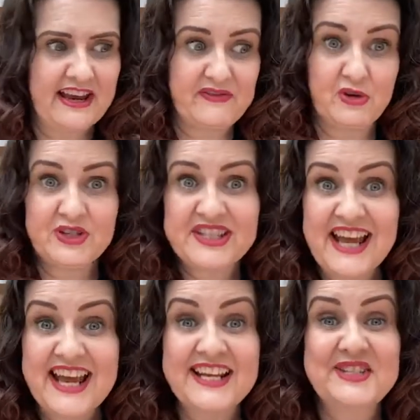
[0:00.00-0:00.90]
If you're
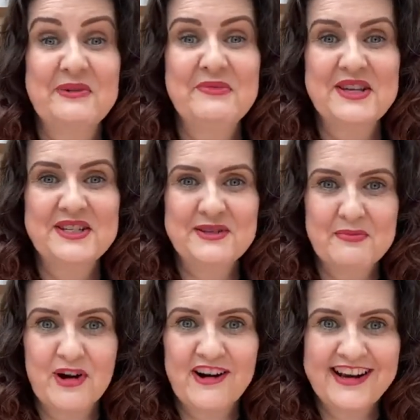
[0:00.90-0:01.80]
saying something
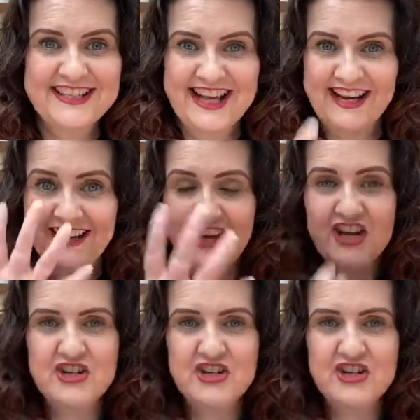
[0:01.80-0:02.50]
surprising,